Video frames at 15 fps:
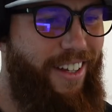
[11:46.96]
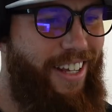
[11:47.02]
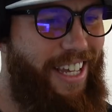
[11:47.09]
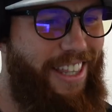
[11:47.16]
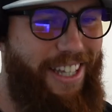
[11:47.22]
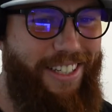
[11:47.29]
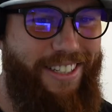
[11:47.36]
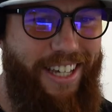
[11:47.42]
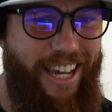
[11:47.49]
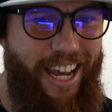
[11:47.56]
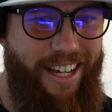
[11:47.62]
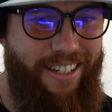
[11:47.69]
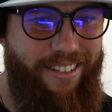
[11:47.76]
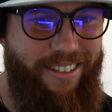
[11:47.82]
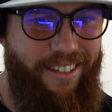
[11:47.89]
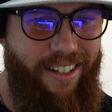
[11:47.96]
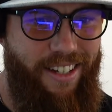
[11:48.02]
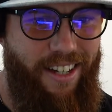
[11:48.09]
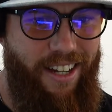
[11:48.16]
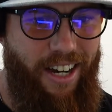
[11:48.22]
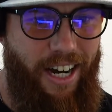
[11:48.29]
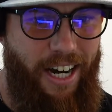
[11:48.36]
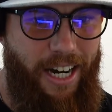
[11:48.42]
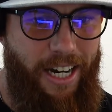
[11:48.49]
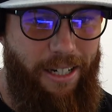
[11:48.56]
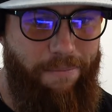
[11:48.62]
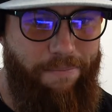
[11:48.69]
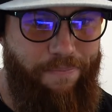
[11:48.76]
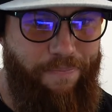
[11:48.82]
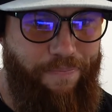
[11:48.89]
In this case,
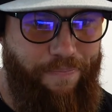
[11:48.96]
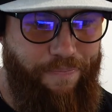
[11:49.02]
um,